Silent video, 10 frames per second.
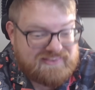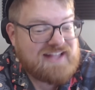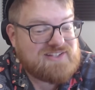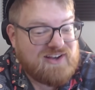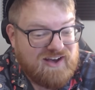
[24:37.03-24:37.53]

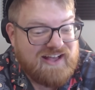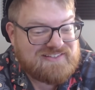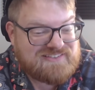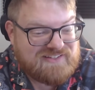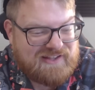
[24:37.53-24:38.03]
That's
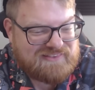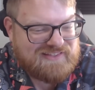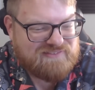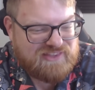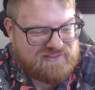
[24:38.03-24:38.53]
awesome. I
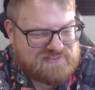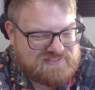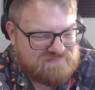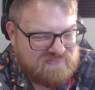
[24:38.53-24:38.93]
love those.